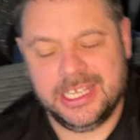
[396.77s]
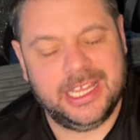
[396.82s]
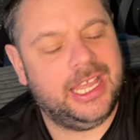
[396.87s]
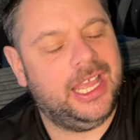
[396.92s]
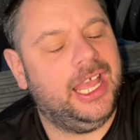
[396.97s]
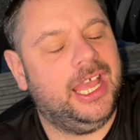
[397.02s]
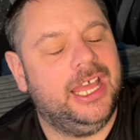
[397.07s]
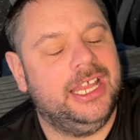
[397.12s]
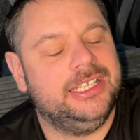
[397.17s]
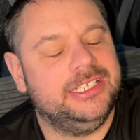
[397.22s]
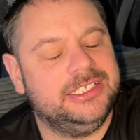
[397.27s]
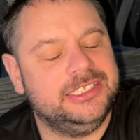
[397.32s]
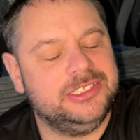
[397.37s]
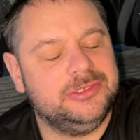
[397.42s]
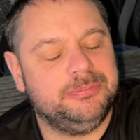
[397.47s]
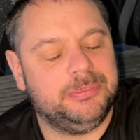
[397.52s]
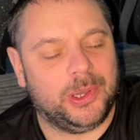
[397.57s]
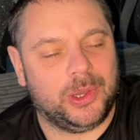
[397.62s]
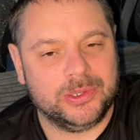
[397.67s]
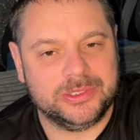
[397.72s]
and there's
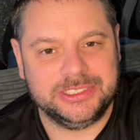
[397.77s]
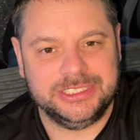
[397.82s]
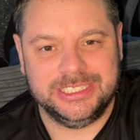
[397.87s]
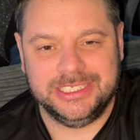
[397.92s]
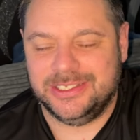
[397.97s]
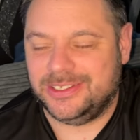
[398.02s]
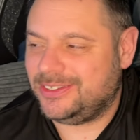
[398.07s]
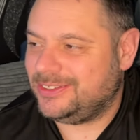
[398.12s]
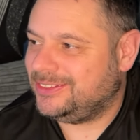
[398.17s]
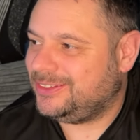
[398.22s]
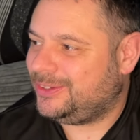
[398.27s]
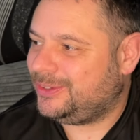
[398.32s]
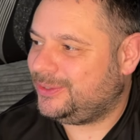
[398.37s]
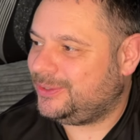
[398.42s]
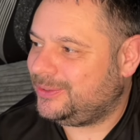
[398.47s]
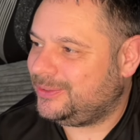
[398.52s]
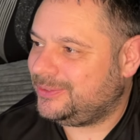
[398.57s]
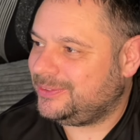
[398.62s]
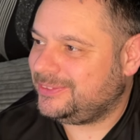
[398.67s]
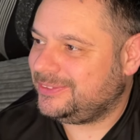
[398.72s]
boxing on.
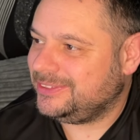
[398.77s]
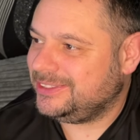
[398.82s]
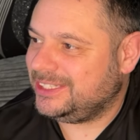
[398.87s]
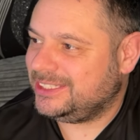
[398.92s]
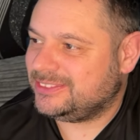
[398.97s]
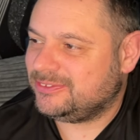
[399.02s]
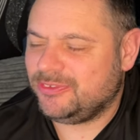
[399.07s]
Oh, yes.